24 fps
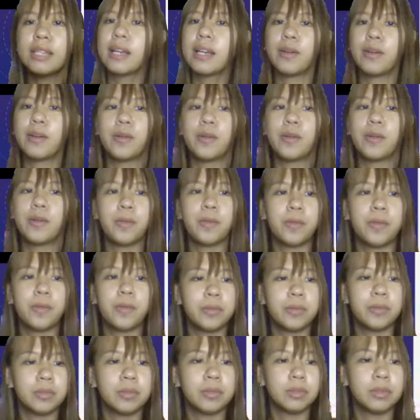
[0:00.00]

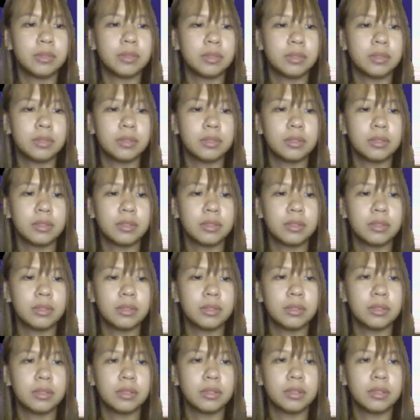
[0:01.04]

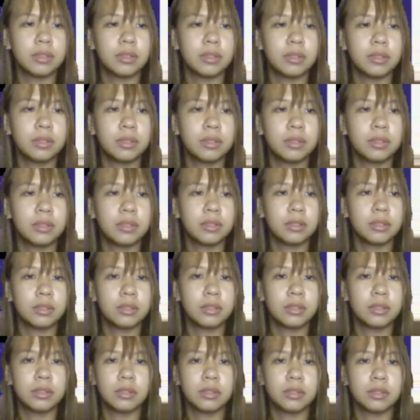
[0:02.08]

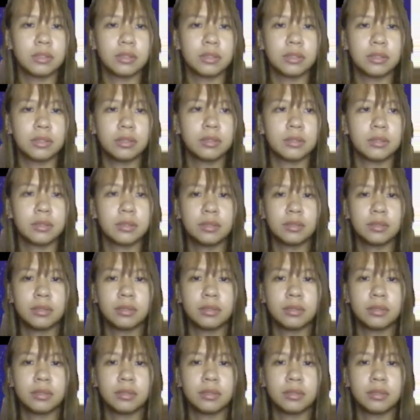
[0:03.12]
Nothing is said.